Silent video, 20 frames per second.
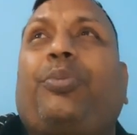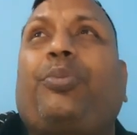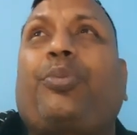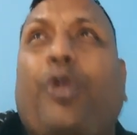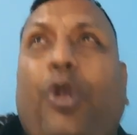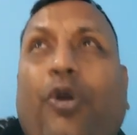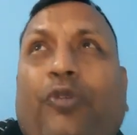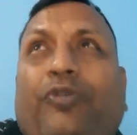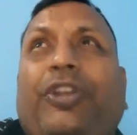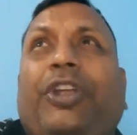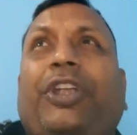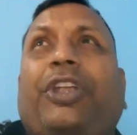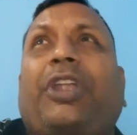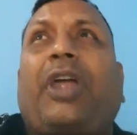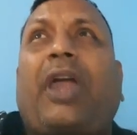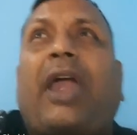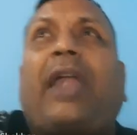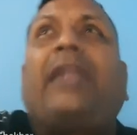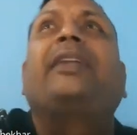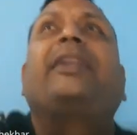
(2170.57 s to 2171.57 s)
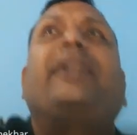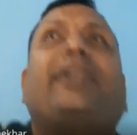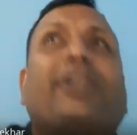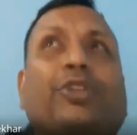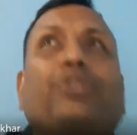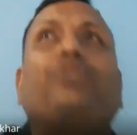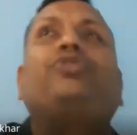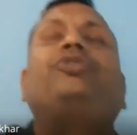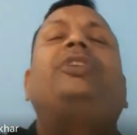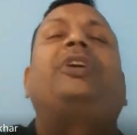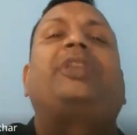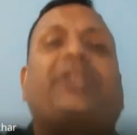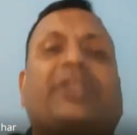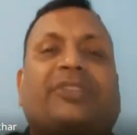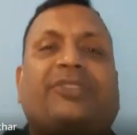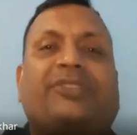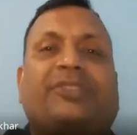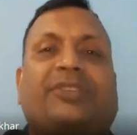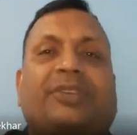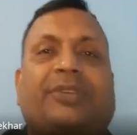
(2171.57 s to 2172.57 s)
profit and reduce the
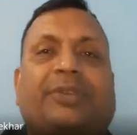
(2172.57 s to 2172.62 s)
risk.